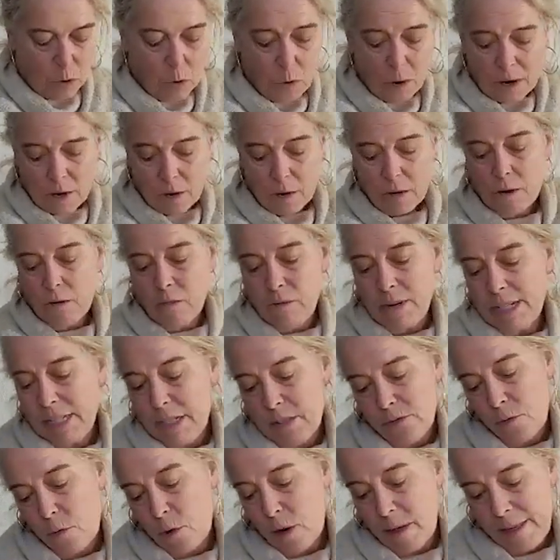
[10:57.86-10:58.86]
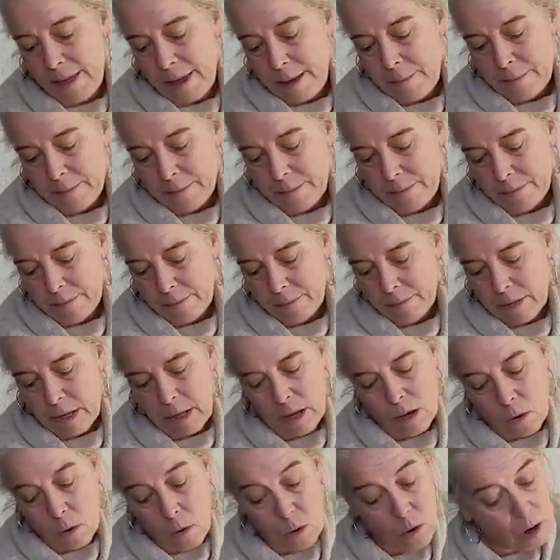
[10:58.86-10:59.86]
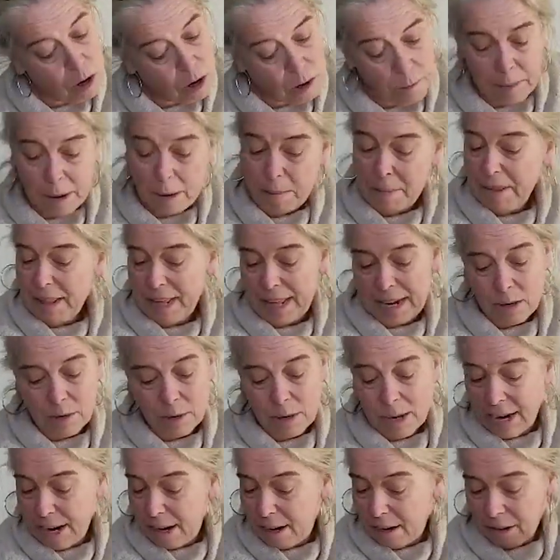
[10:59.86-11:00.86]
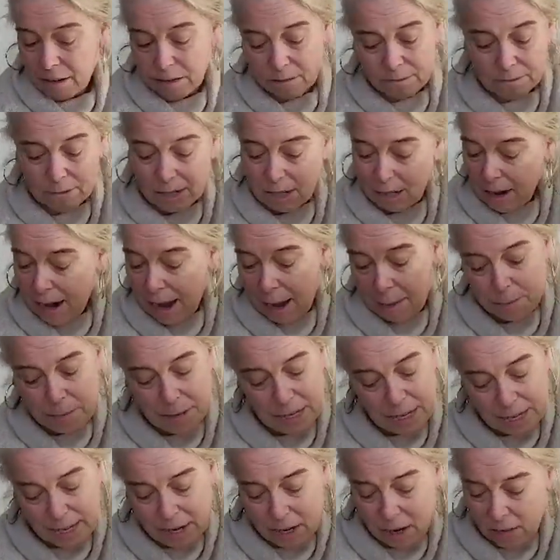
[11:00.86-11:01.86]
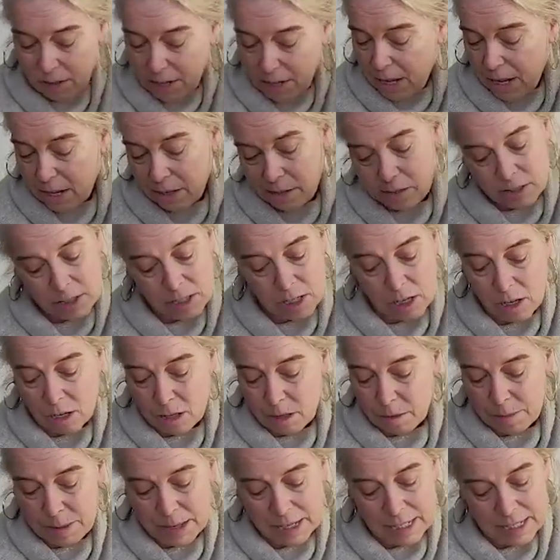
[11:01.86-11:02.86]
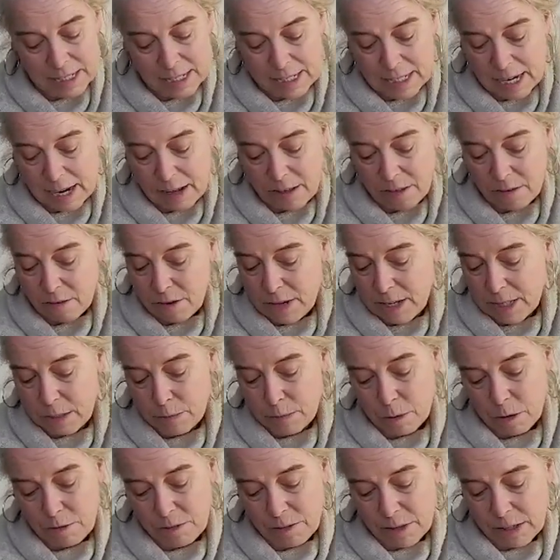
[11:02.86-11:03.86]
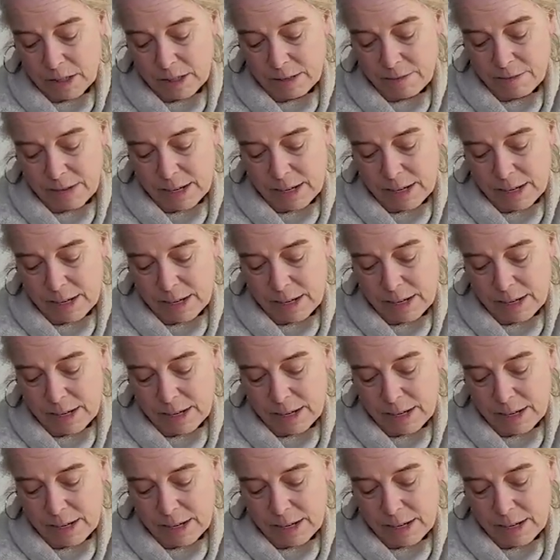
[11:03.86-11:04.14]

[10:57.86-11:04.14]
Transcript: Or you could rinse for them. Or maybe they don't care. They're happy to get colors all mixed together, and it's perfectly